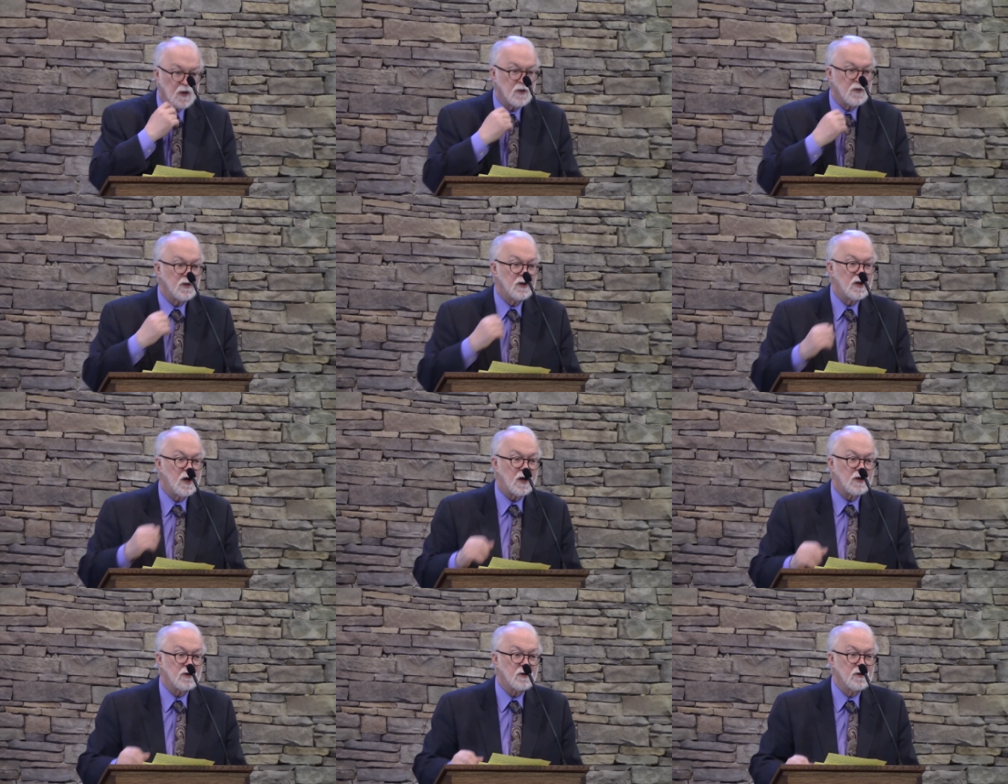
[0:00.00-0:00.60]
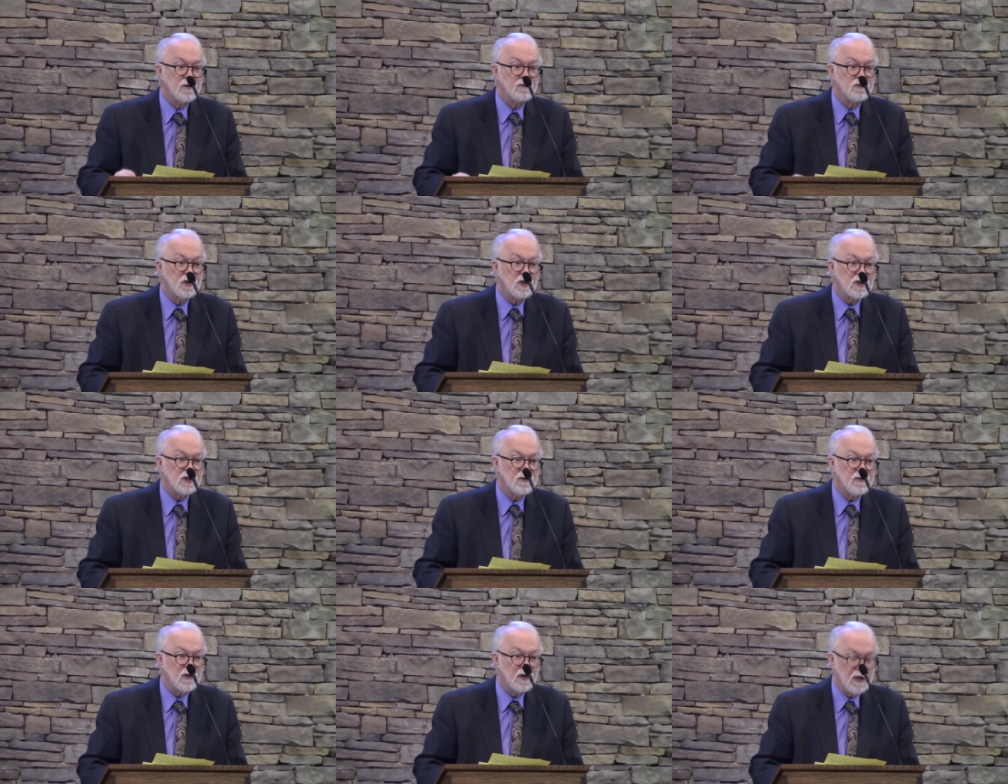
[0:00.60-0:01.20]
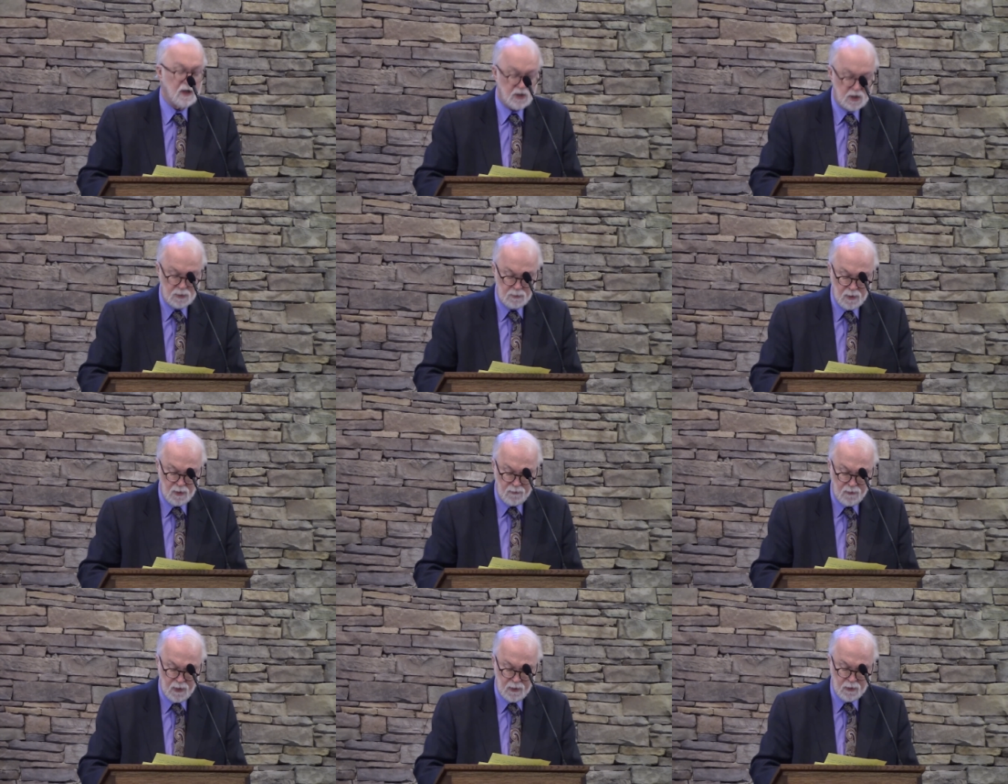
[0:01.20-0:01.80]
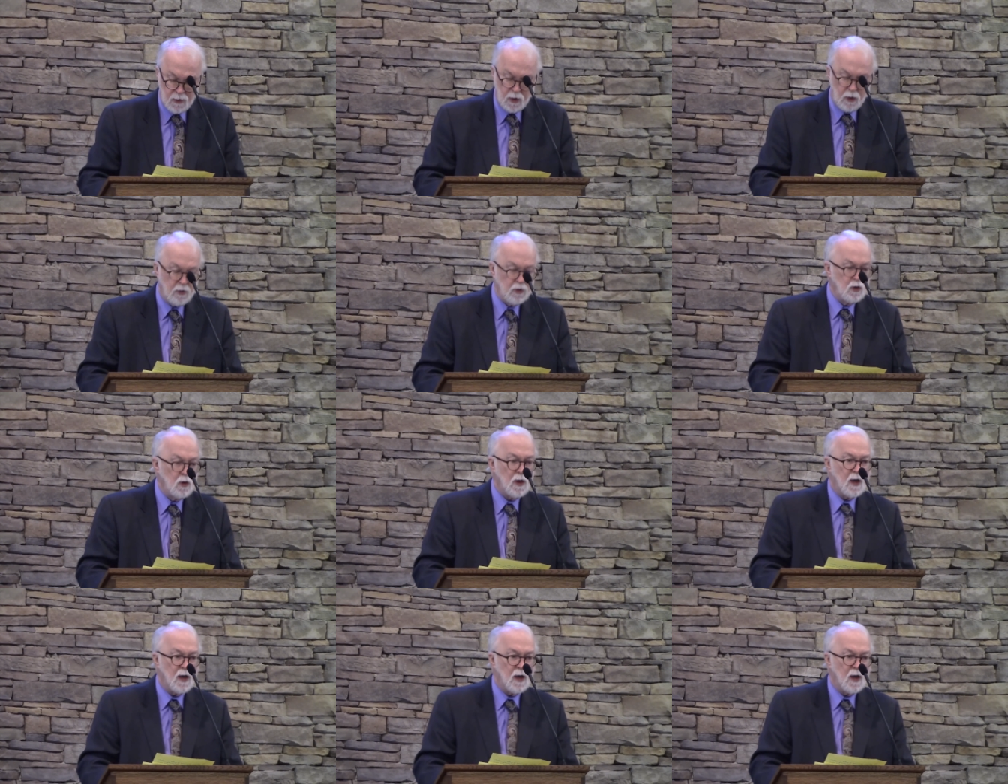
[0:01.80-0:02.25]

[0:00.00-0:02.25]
to the doctrine of justification by faith alone,